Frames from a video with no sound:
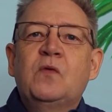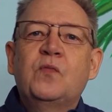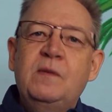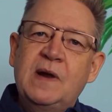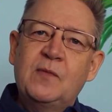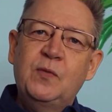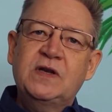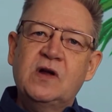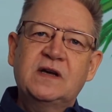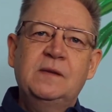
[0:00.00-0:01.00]
Remember we
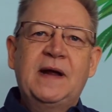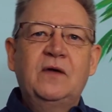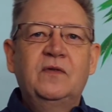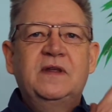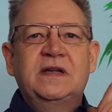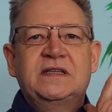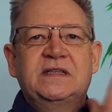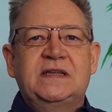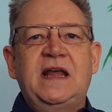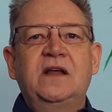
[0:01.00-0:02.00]
talked about the
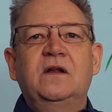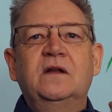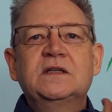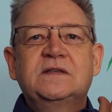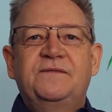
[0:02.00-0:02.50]
sales